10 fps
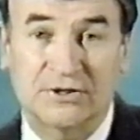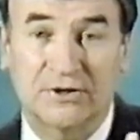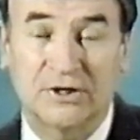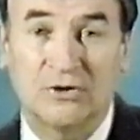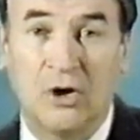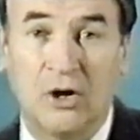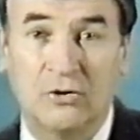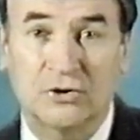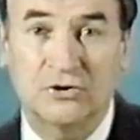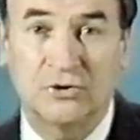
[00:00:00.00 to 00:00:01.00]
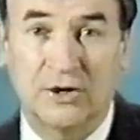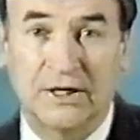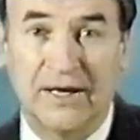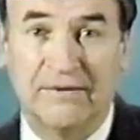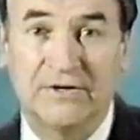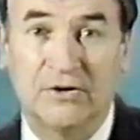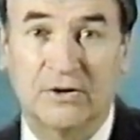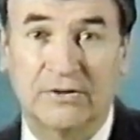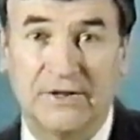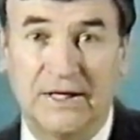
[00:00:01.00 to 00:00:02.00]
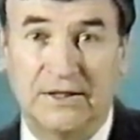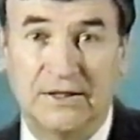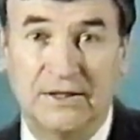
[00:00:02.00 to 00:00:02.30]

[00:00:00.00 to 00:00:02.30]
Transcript: Are they tall or short, heavy or thin?